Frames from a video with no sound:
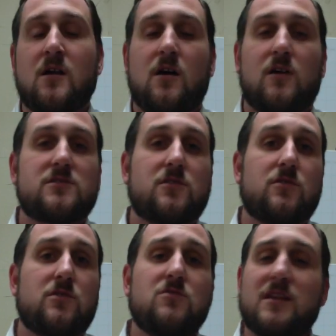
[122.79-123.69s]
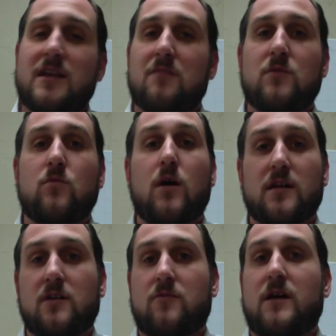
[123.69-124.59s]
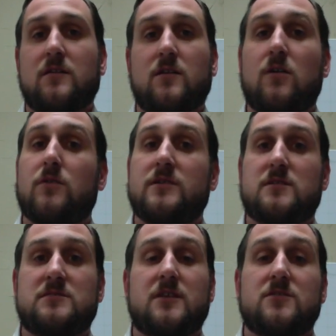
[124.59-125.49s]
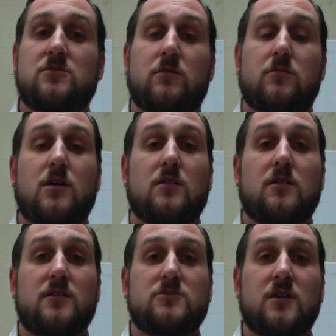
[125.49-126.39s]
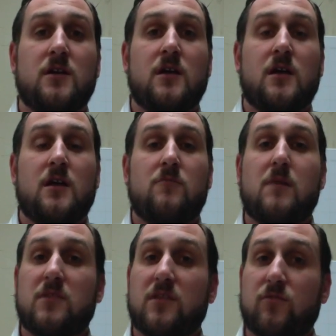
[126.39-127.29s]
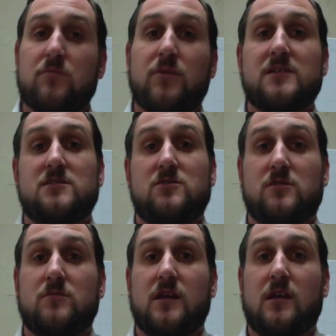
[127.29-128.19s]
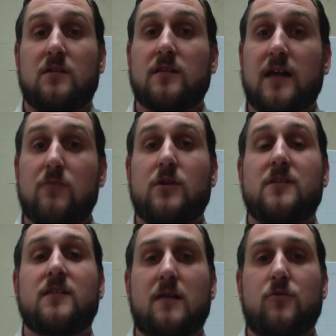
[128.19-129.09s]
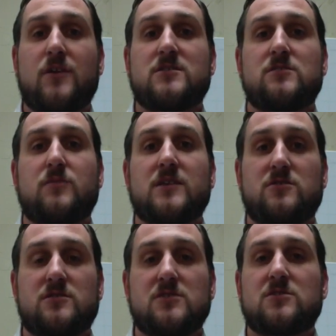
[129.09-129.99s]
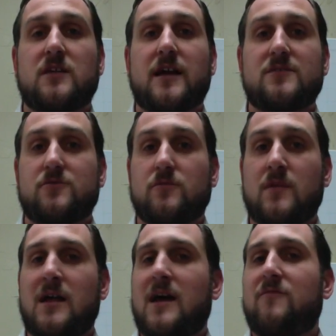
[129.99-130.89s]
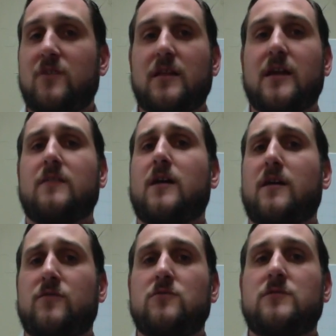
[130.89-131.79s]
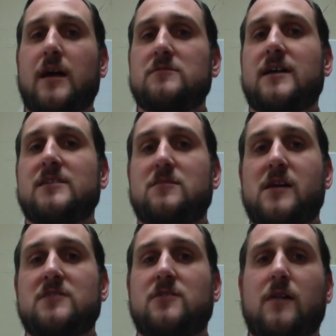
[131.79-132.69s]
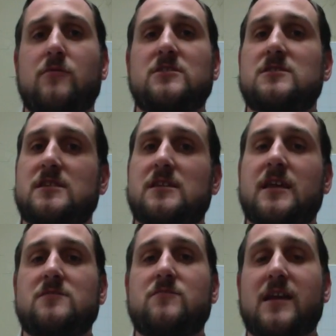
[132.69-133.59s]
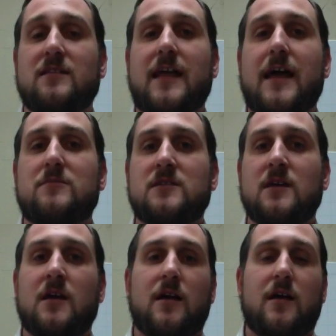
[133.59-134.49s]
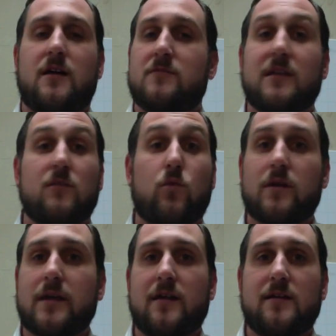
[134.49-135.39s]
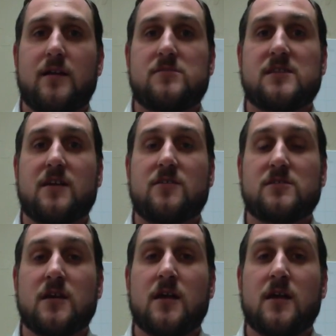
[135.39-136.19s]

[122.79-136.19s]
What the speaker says: Also, you cannot be walking around in the hallways upstairs during block lunch. Remember the three places you can be: the library, the collaboration space, or a teacher's classroom. I feel like a few times last semester I would just see kids making laps, getting a workout in upstairs